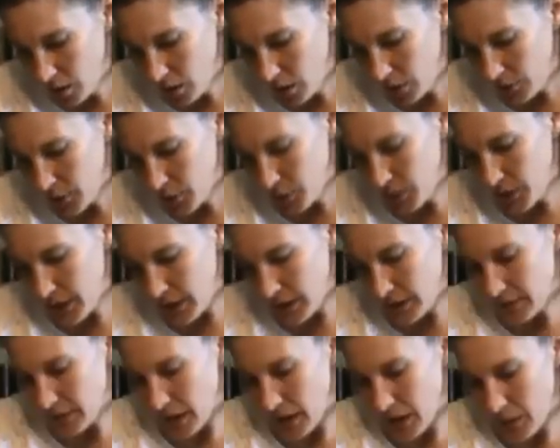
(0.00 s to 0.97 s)
a few
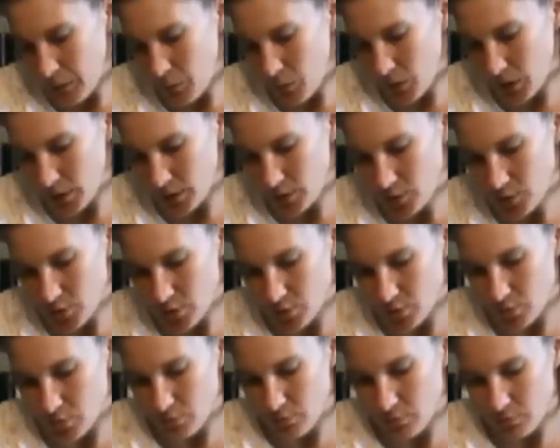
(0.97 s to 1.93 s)
things I wanted
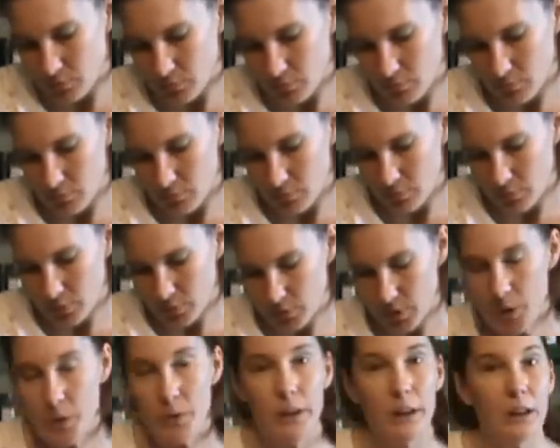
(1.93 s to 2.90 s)
to
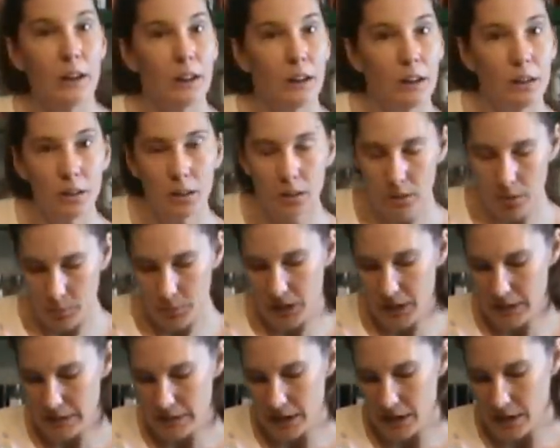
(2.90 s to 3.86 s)
throw in
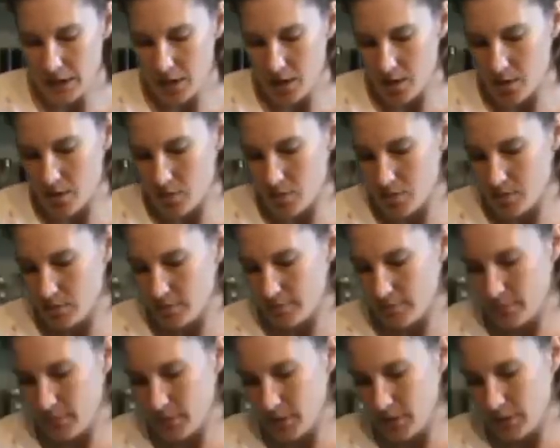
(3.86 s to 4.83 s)
because I know
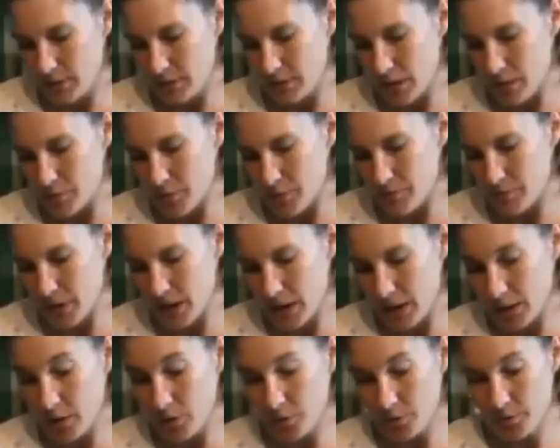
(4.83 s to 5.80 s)
some of my
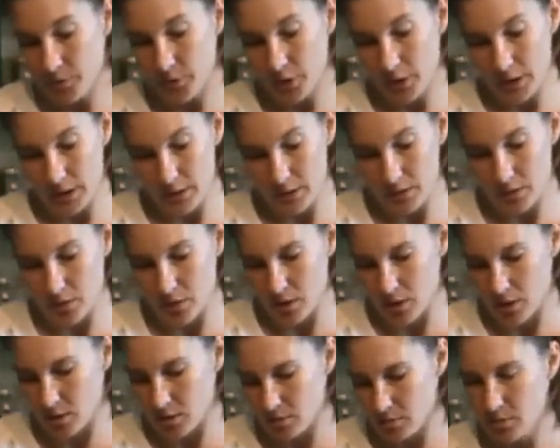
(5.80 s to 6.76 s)
close friends
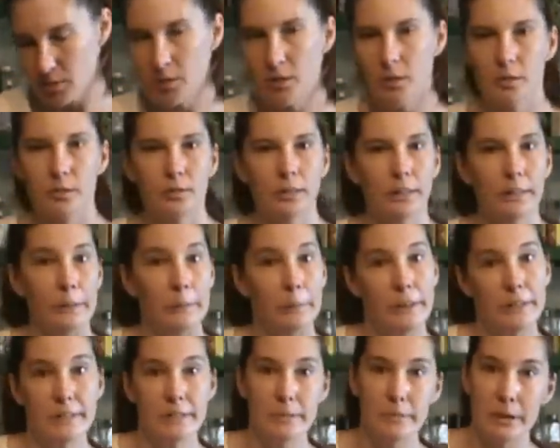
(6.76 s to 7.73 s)
are really
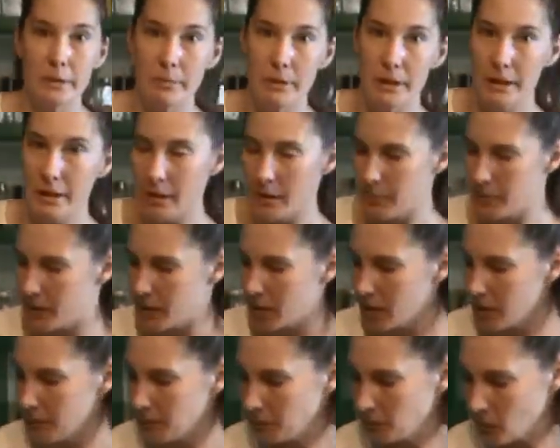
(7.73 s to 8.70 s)
missing me being up
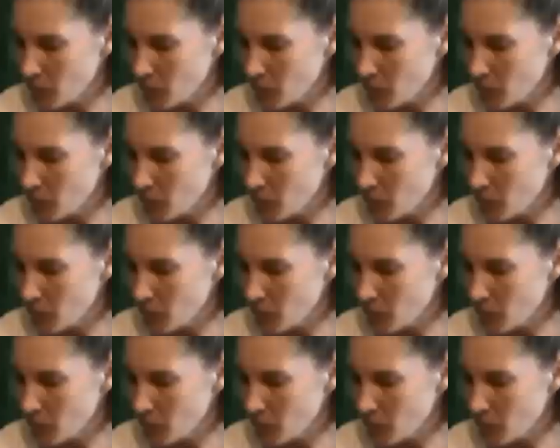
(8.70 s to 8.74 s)
there.